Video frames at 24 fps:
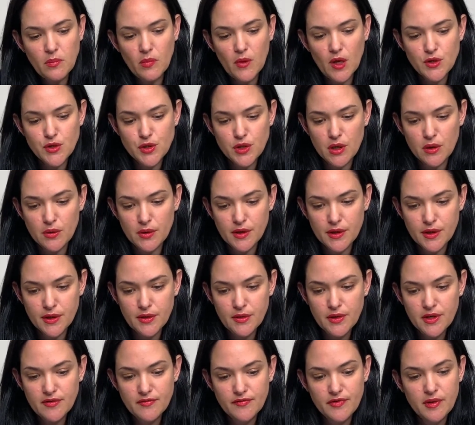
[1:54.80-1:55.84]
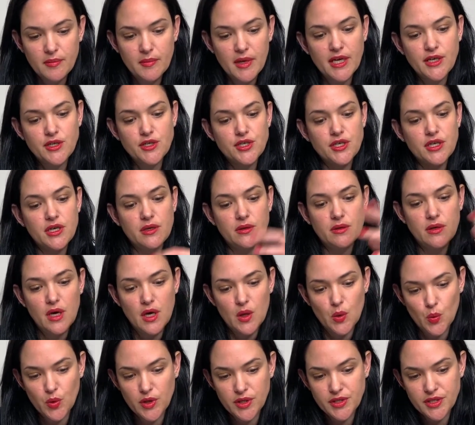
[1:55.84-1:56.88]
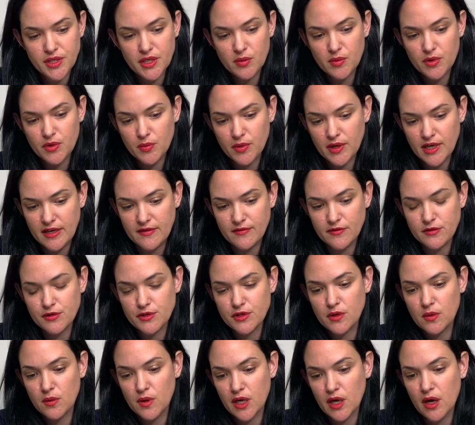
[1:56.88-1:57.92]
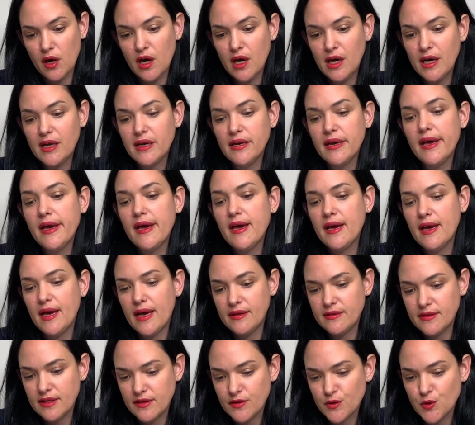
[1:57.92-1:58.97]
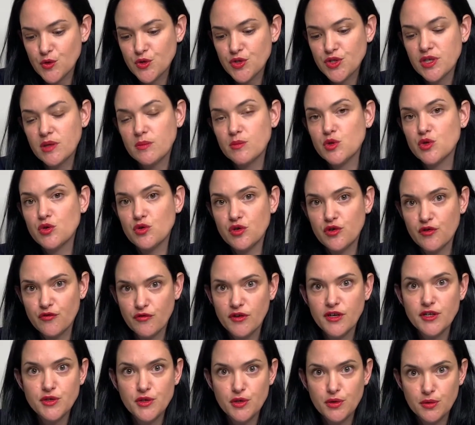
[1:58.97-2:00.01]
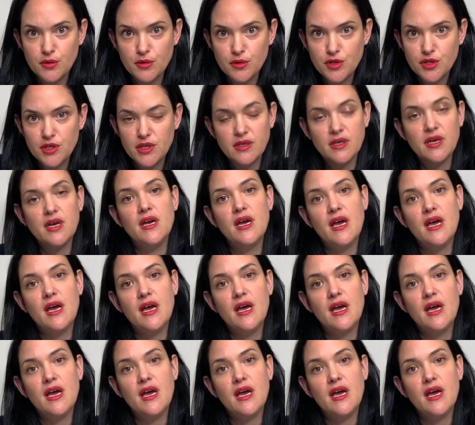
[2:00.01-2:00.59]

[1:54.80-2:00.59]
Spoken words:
So acute inflammation, we deal with whatever's going on, and then there's some sort of resolution.